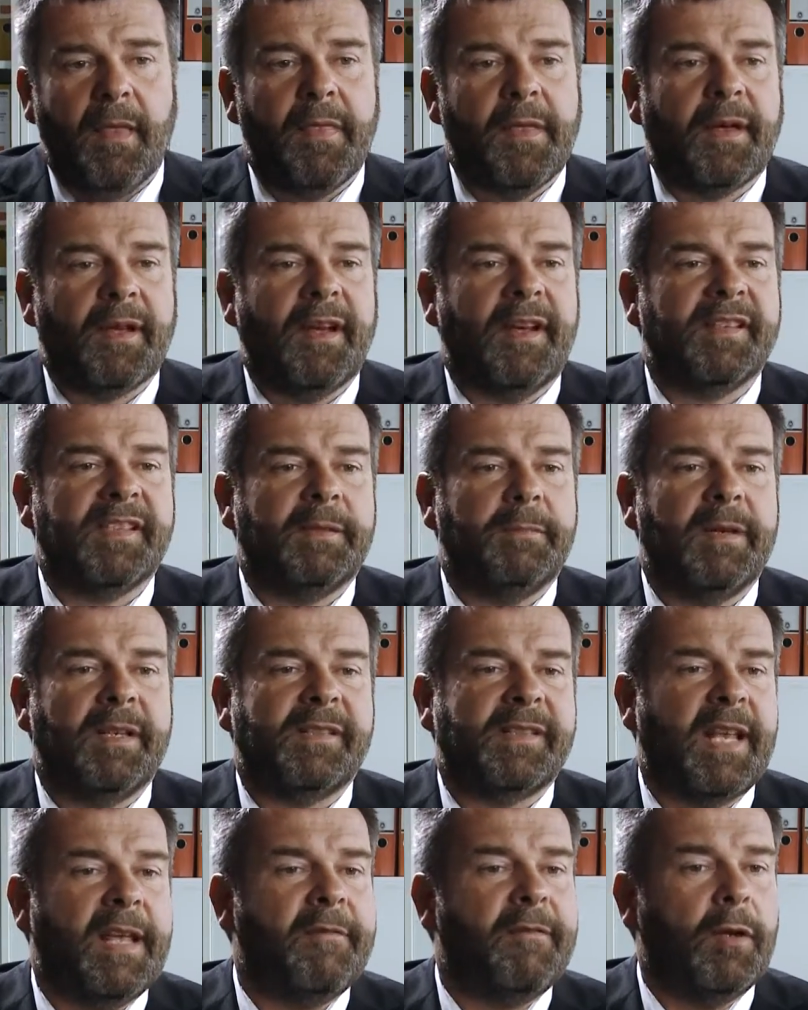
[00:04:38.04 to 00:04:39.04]
the customer
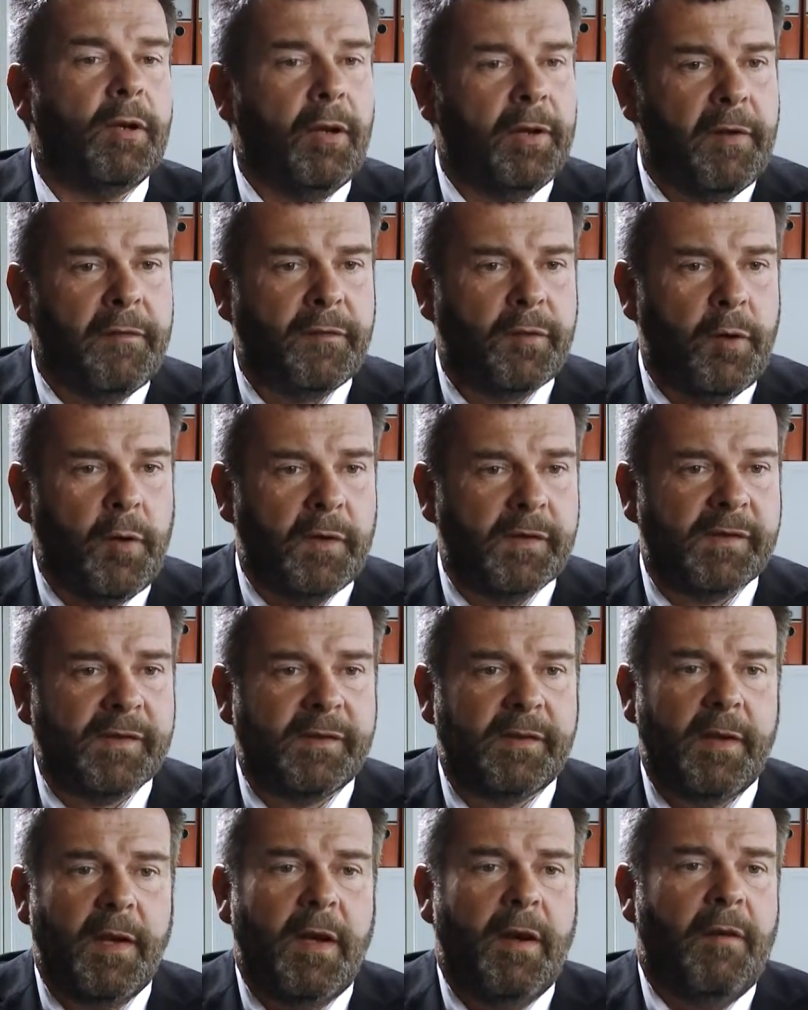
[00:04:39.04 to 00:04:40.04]
save a lot of
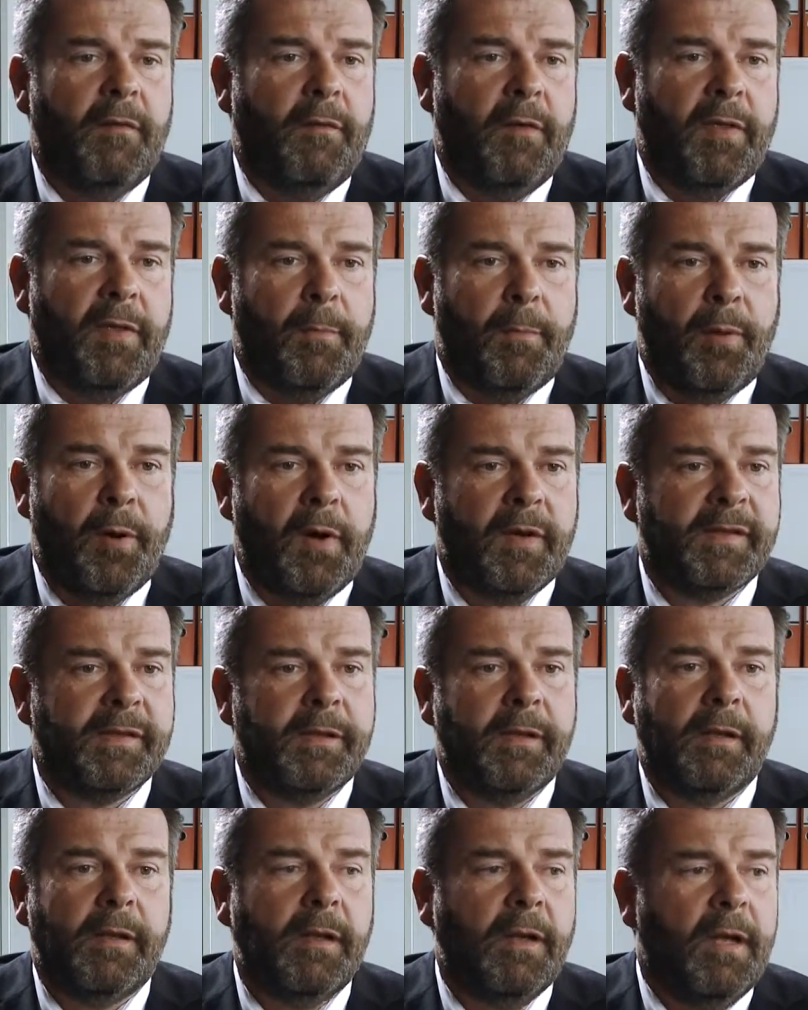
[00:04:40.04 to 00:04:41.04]
costs for the
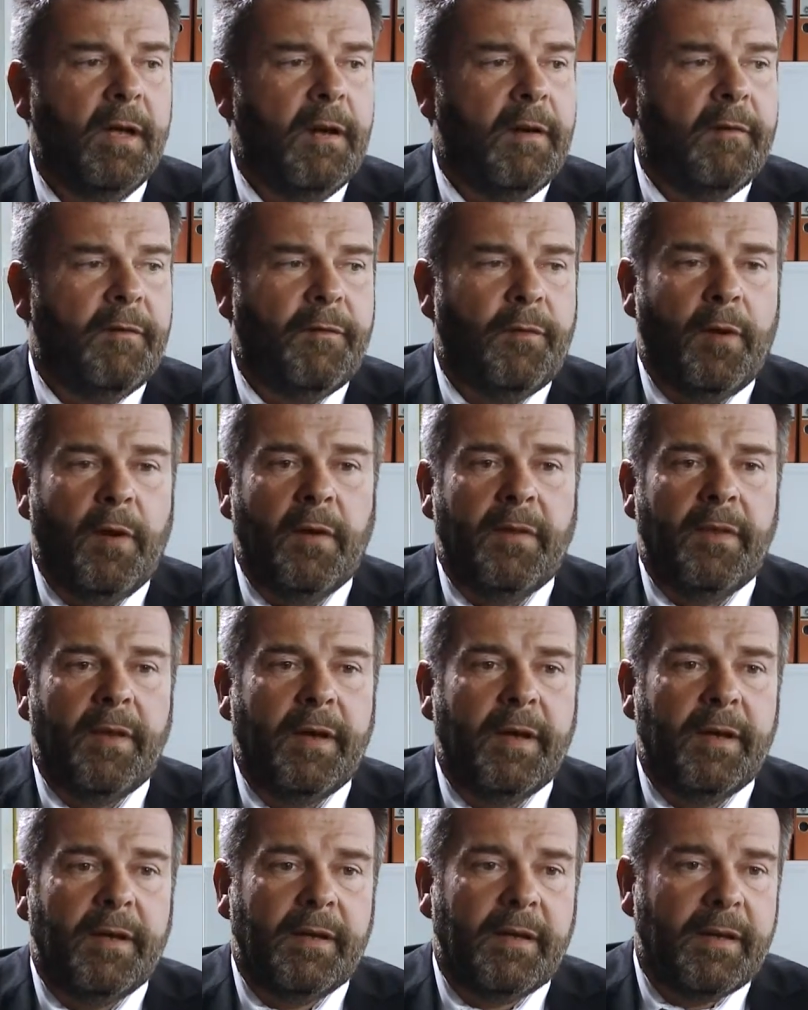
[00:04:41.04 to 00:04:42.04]
personal, for
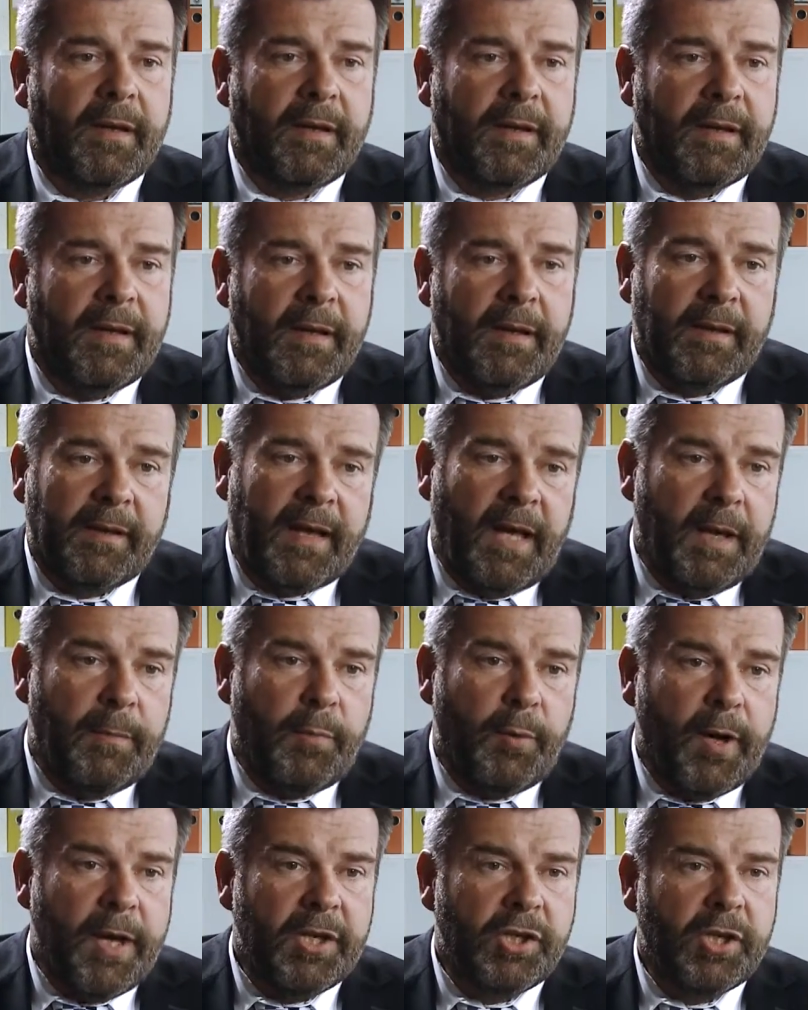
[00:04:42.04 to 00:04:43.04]
the
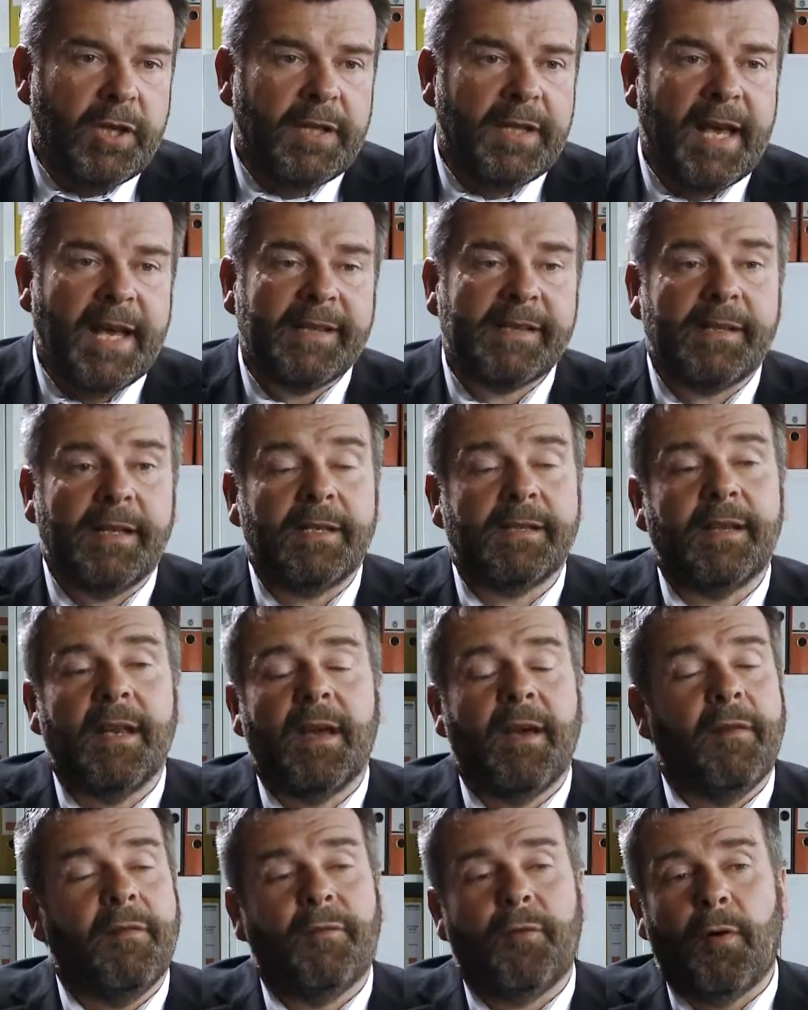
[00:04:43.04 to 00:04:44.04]
calibration gases,
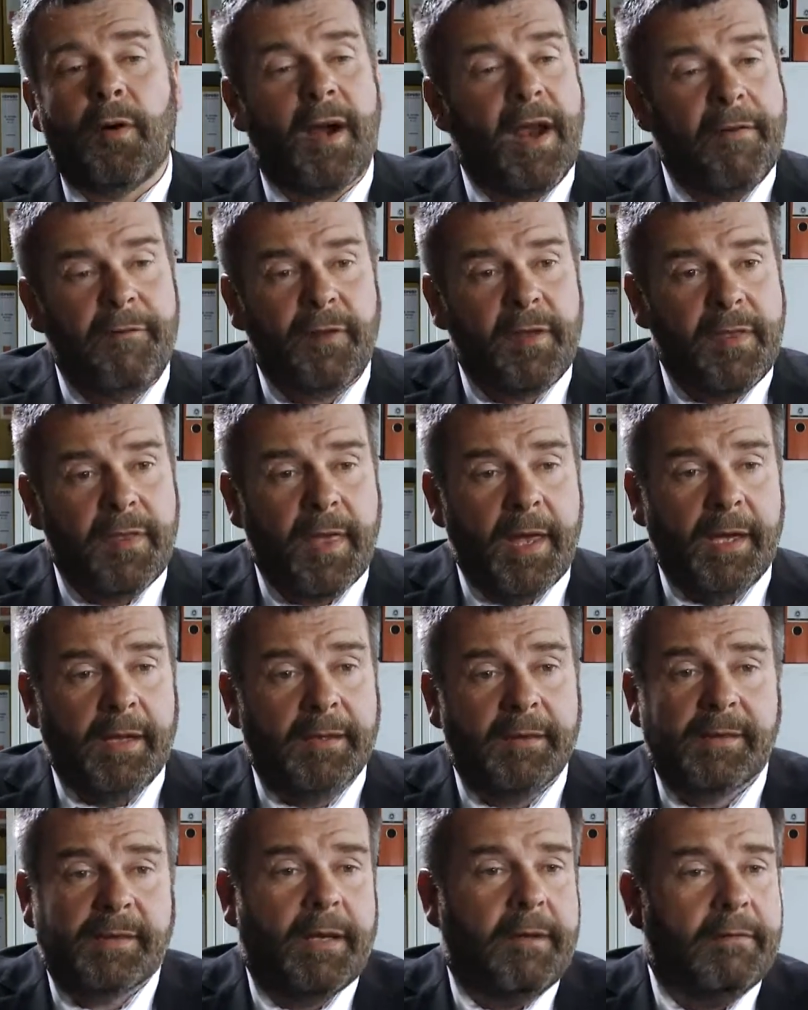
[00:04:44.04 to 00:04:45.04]
for
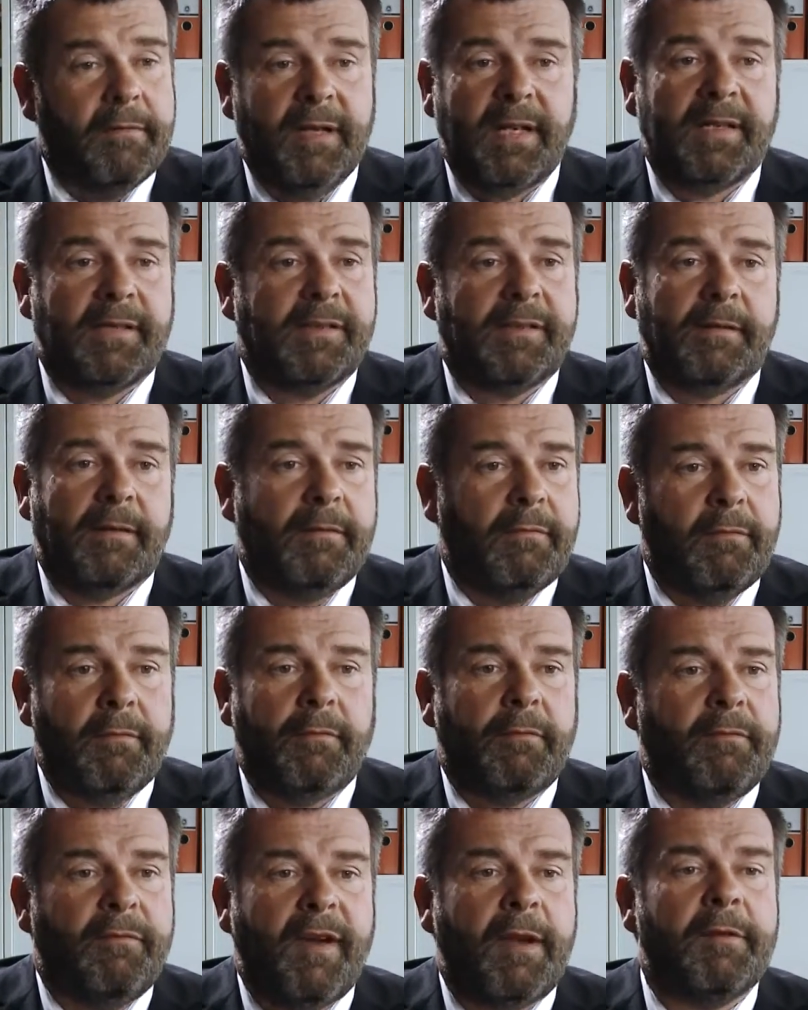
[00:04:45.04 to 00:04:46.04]
everything. So it's
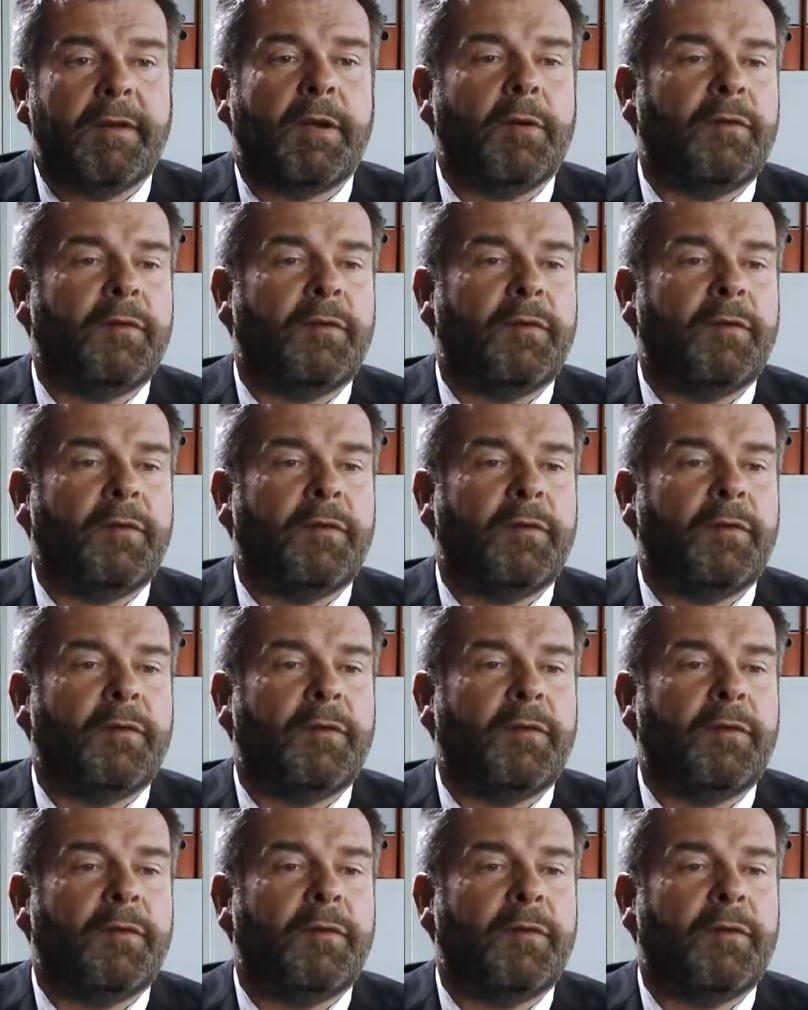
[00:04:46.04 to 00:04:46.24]
very